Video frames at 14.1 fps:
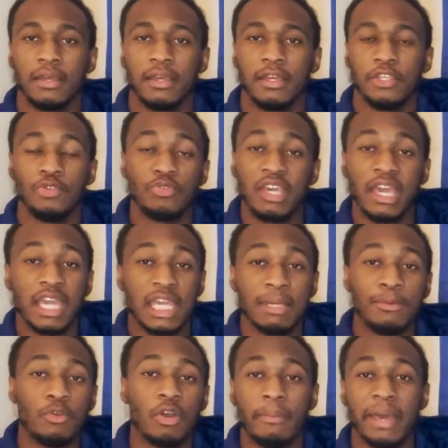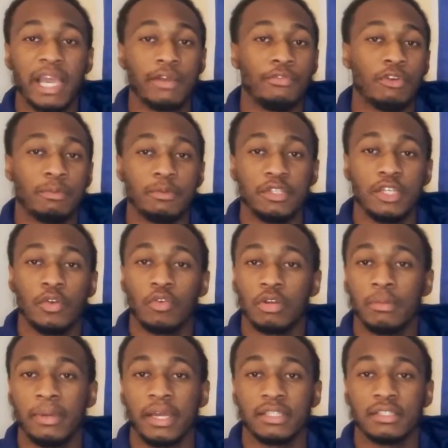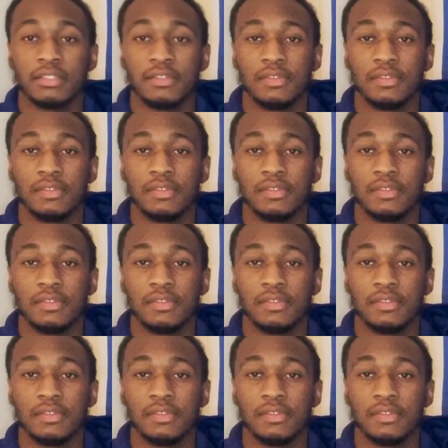you can't keep going back and forth between quarterbacks.